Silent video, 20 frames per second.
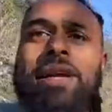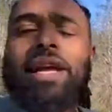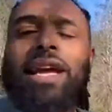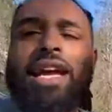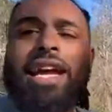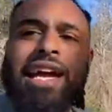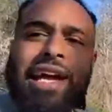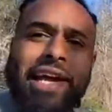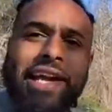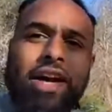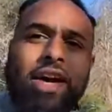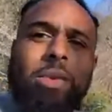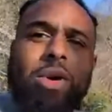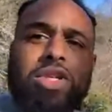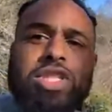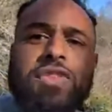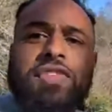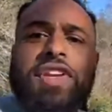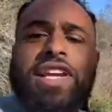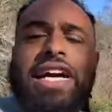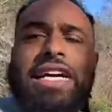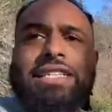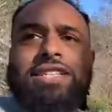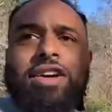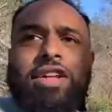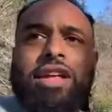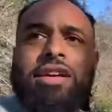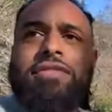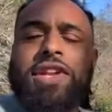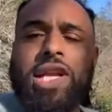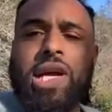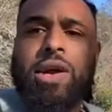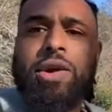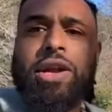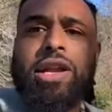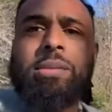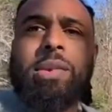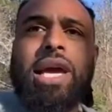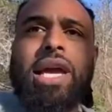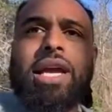of you guys saw that video I already made
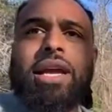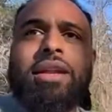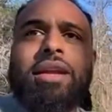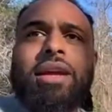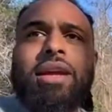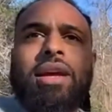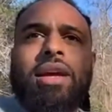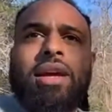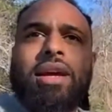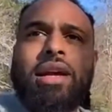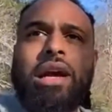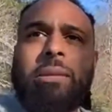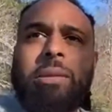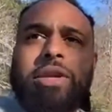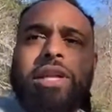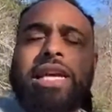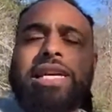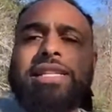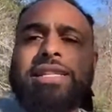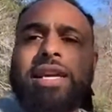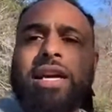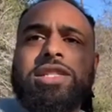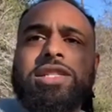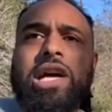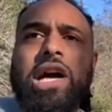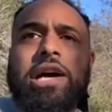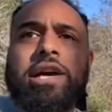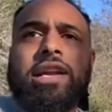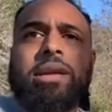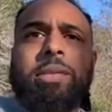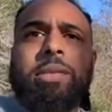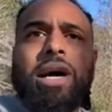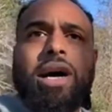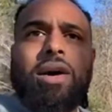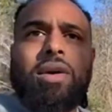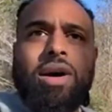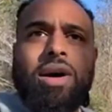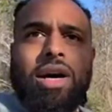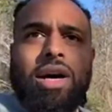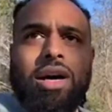a couple days ago talking about
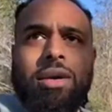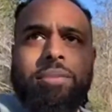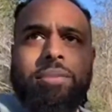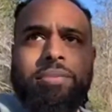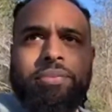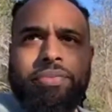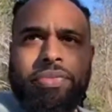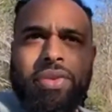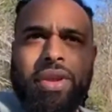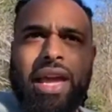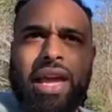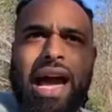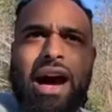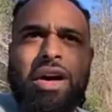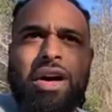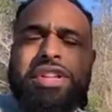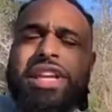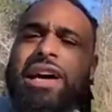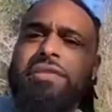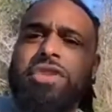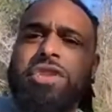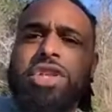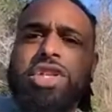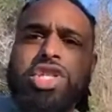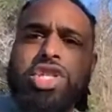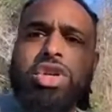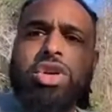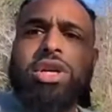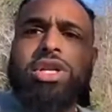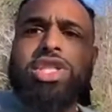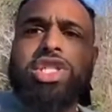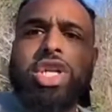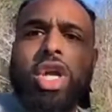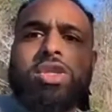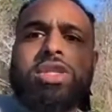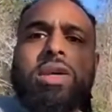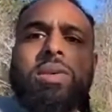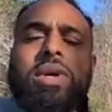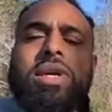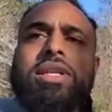um, how the devil destroys chosen
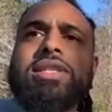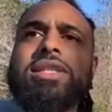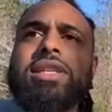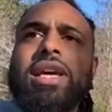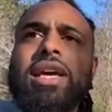ones.